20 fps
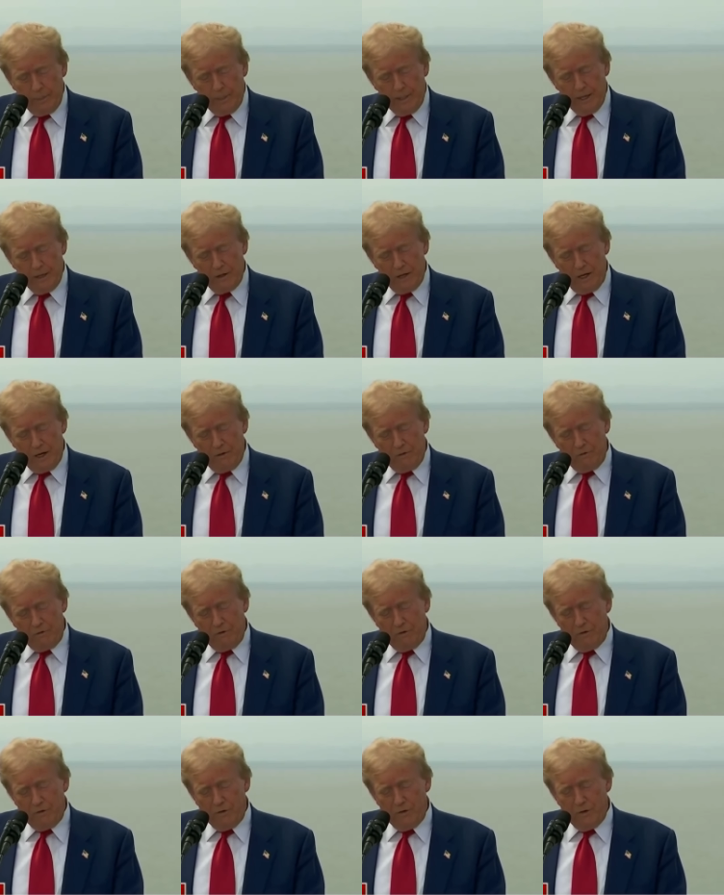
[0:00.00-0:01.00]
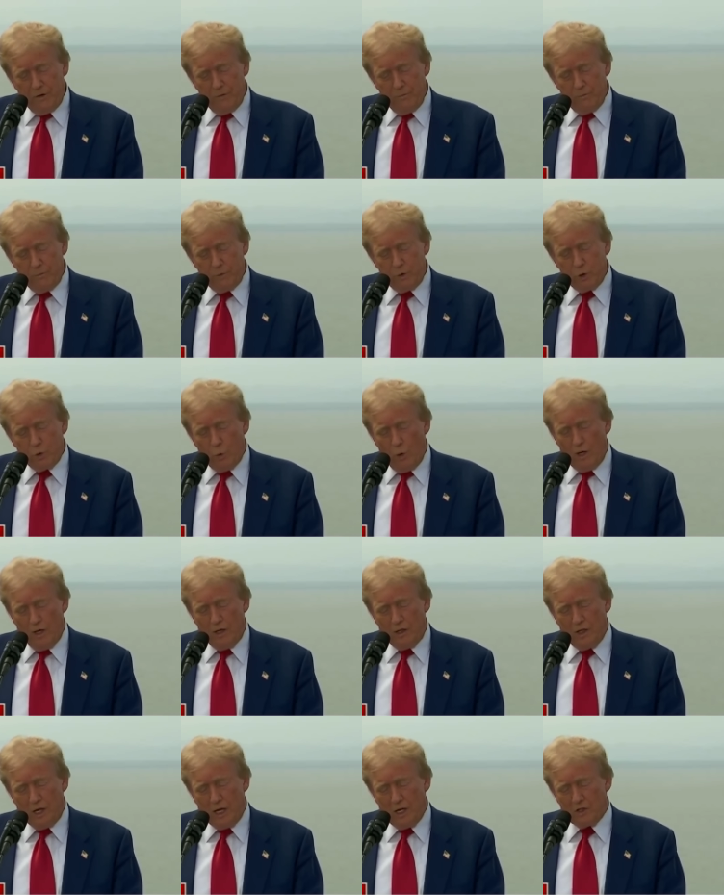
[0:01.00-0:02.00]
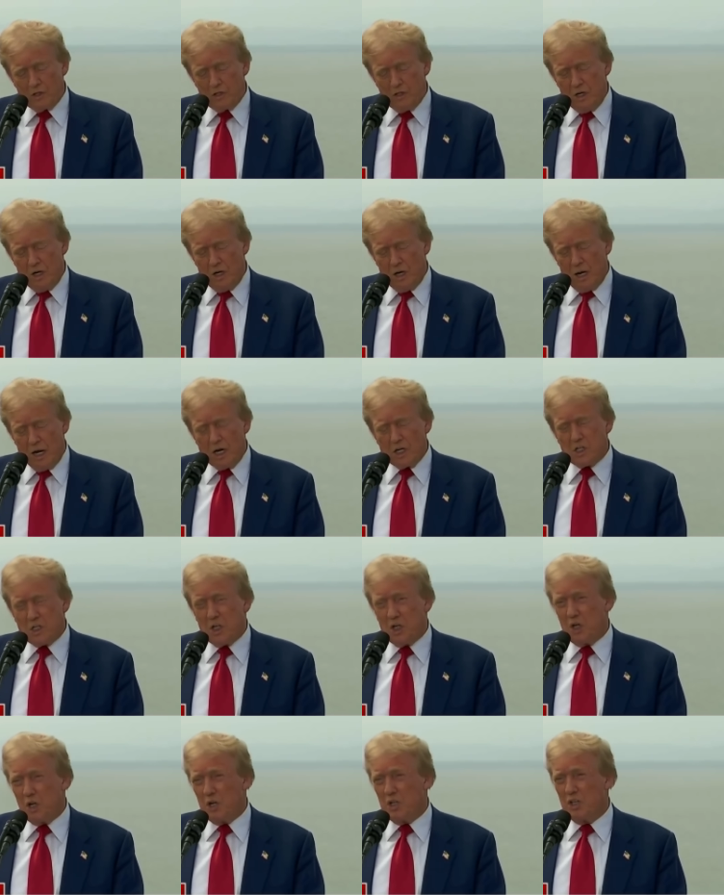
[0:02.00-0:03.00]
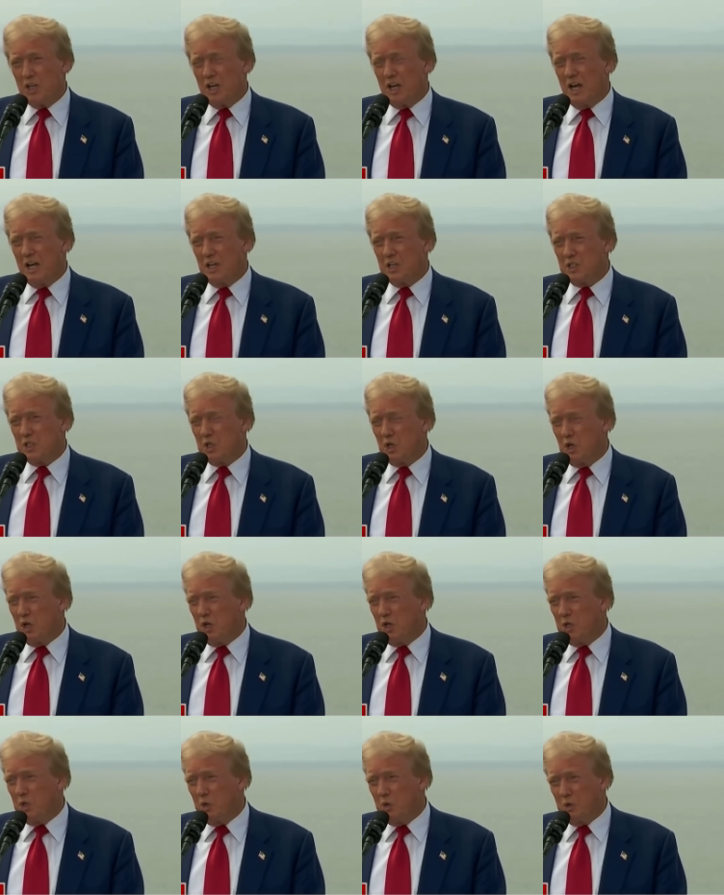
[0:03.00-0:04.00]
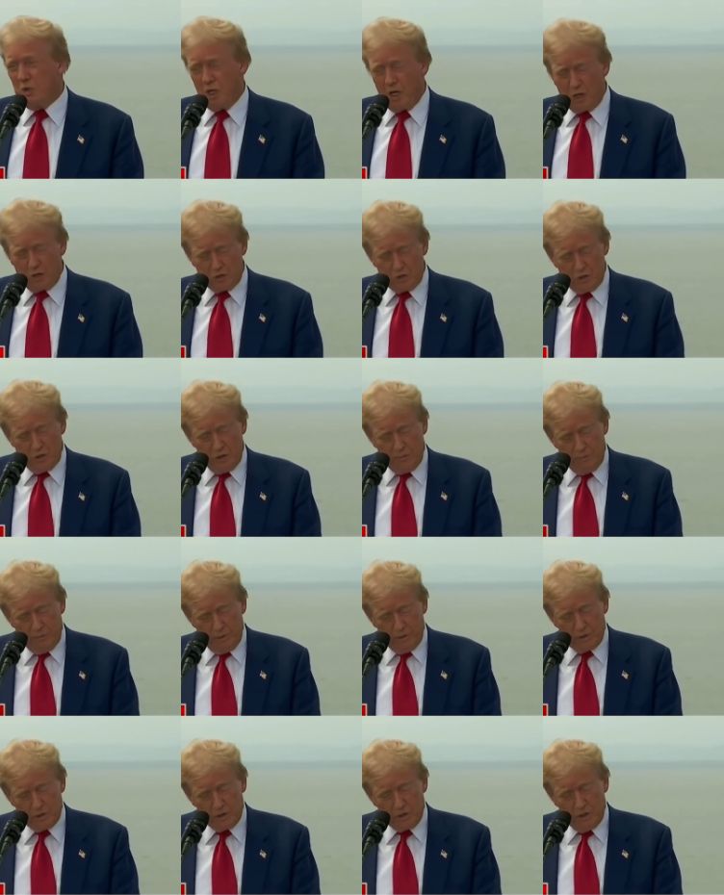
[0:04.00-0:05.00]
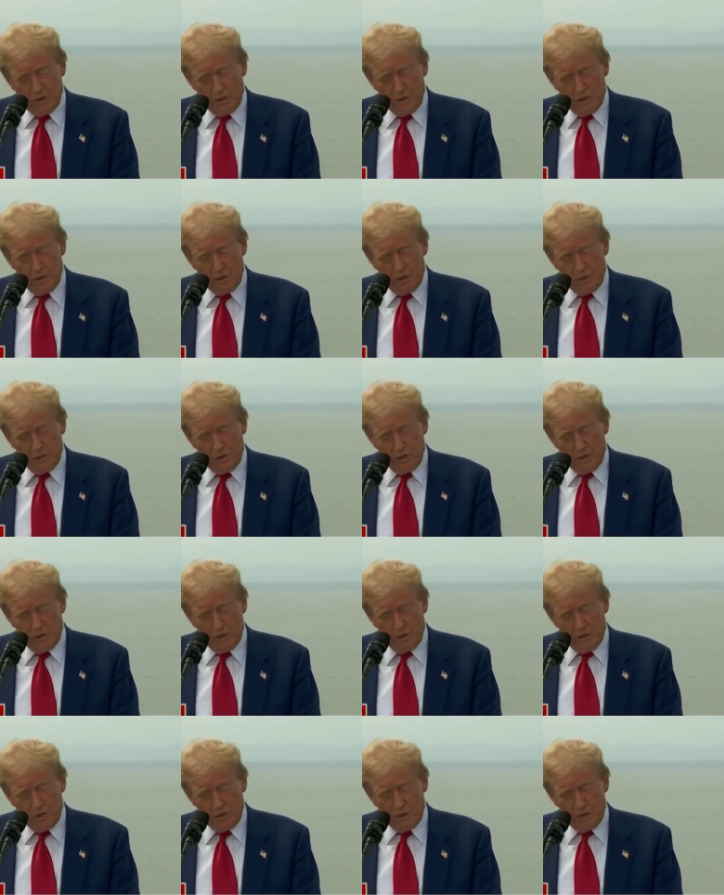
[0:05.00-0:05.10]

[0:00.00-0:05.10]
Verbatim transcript: Now they have 20,000, and I actually heard today it's 32,000. It's